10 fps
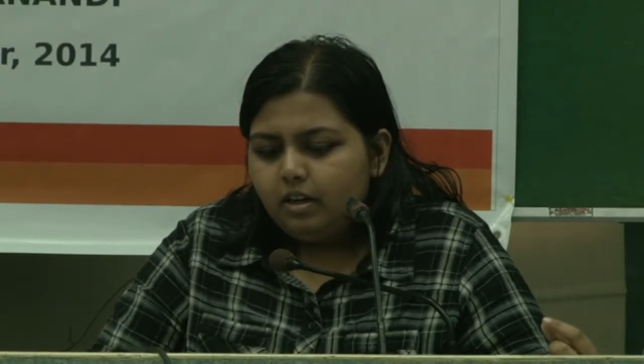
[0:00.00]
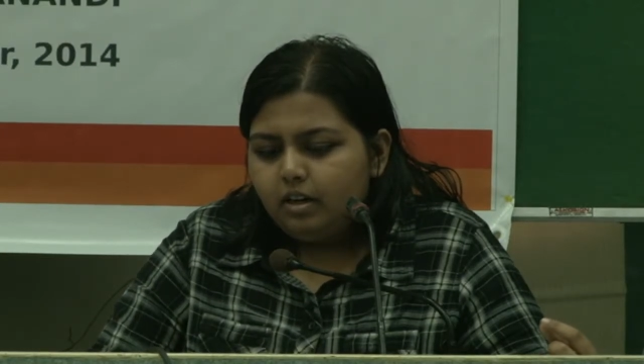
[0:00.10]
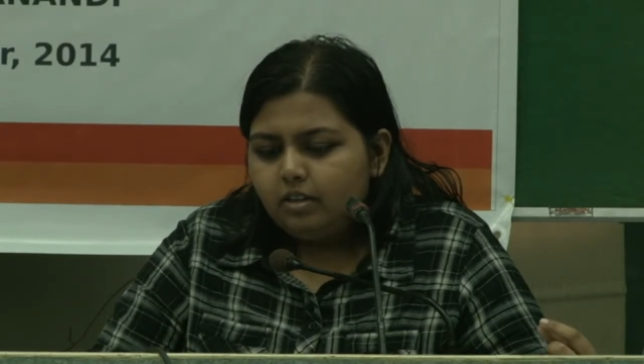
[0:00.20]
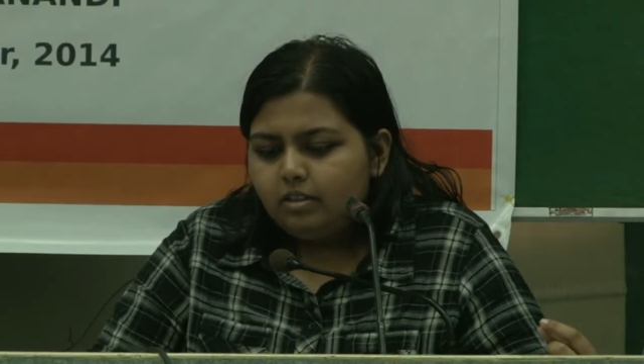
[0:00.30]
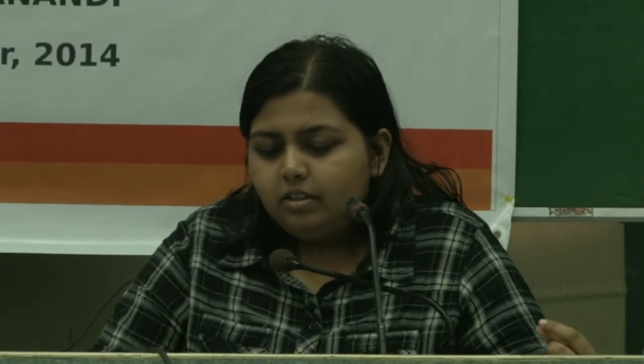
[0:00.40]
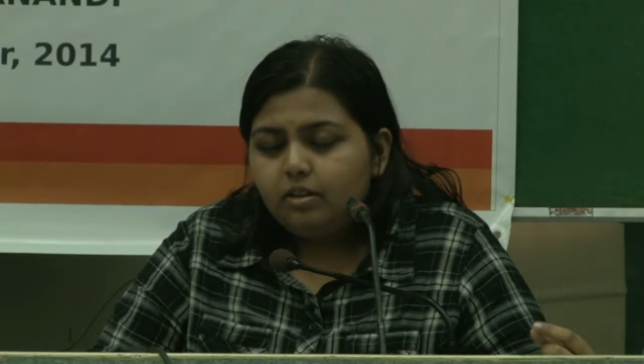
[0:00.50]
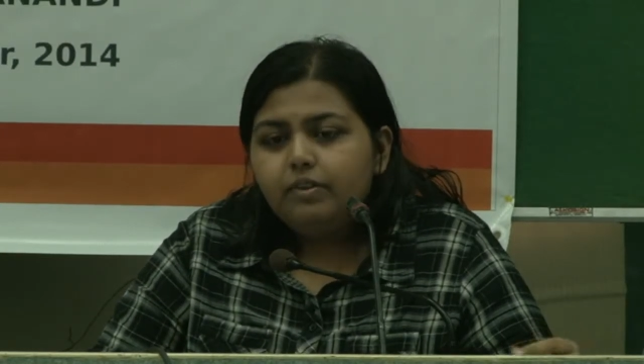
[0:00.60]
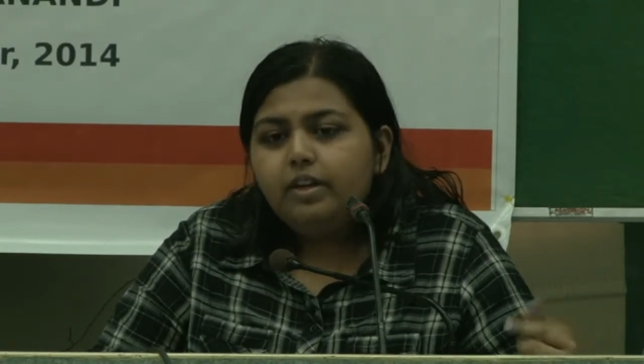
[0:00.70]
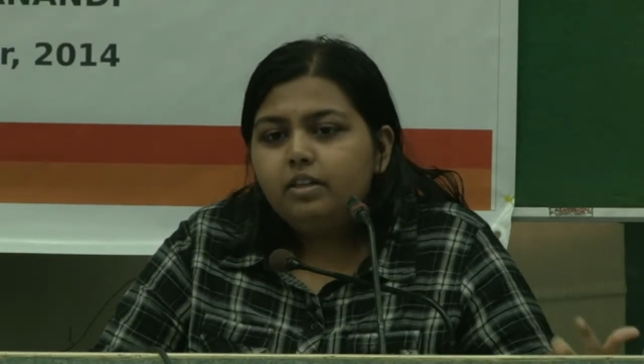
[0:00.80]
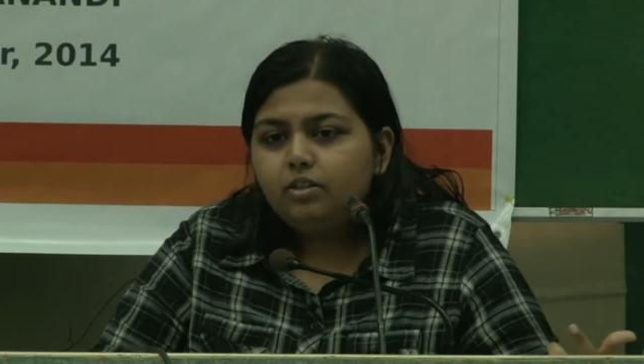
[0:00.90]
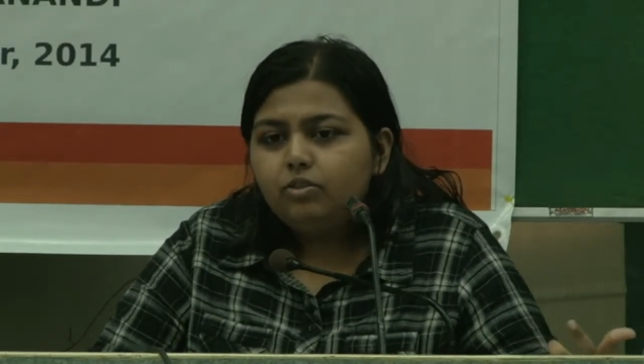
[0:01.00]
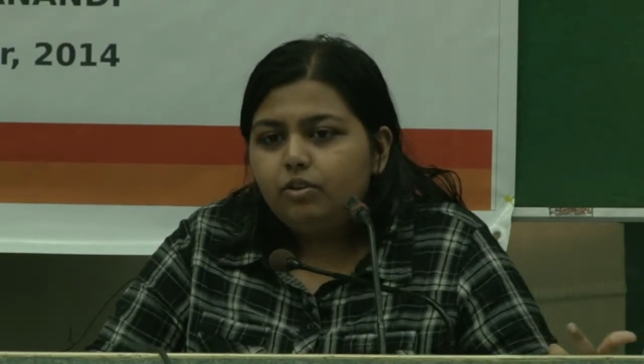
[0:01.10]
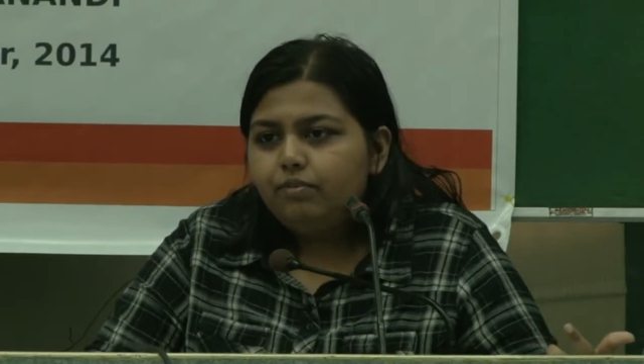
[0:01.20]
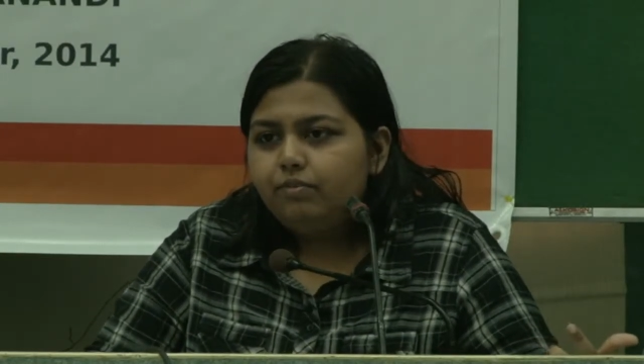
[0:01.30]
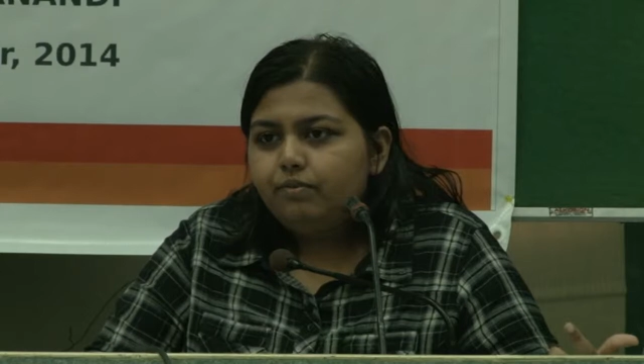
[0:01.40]
uh, surveillance
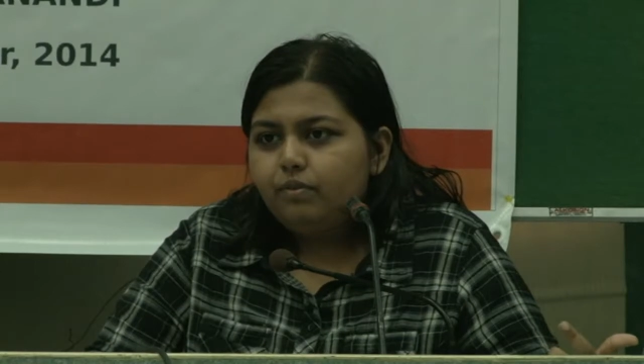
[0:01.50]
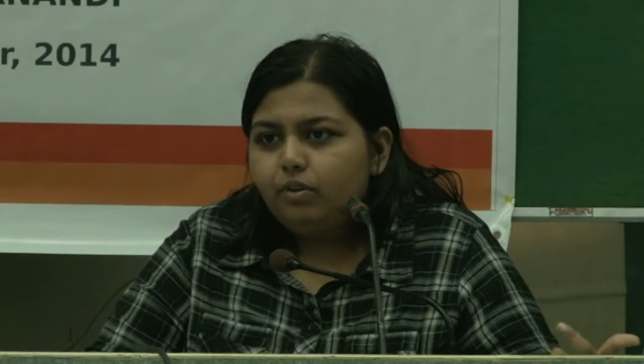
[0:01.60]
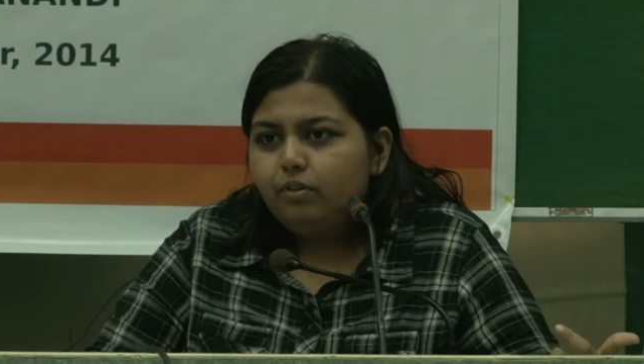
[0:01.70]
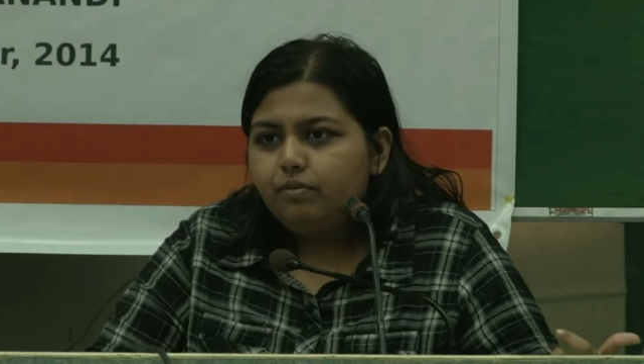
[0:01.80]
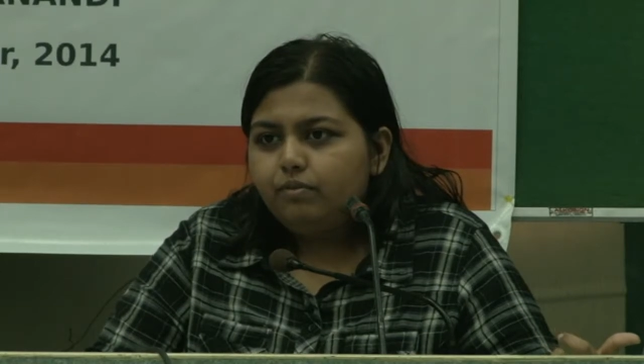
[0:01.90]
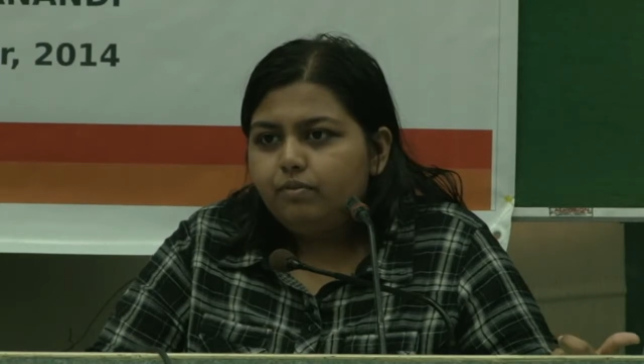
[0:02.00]
of of